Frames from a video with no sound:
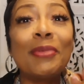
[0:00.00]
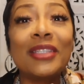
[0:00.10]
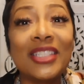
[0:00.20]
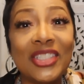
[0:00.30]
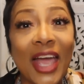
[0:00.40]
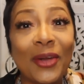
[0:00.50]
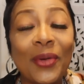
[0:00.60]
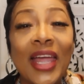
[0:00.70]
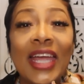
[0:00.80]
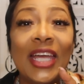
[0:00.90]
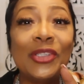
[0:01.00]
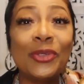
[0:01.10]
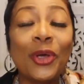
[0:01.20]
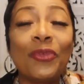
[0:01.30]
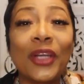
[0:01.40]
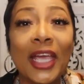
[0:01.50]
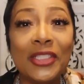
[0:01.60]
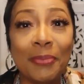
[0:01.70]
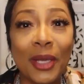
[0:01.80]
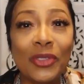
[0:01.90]
to this channel, hit your
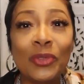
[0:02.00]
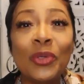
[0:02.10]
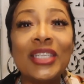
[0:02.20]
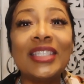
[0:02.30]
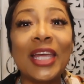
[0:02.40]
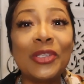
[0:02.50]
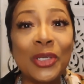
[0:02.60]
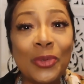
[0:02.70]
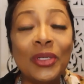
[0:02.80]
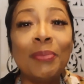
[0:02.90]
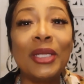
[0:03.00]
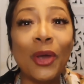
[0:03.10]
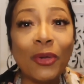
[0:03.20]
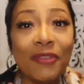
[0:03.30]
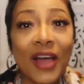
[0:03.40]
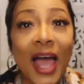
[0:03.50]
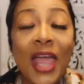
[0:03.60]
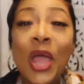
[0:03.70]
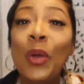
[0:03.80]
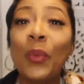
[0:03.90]
notification bell so you can stay tuned and be
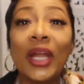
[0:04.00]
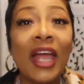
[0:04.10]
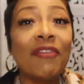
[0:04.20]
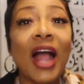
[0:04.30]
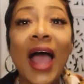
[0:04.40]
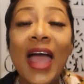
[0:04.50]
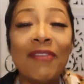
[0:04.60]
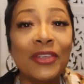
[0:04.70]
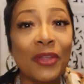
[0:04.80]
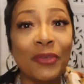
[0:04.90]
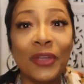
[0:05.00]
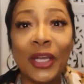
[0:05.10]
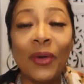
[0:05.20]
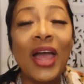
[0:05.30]
notified whenever I have another video.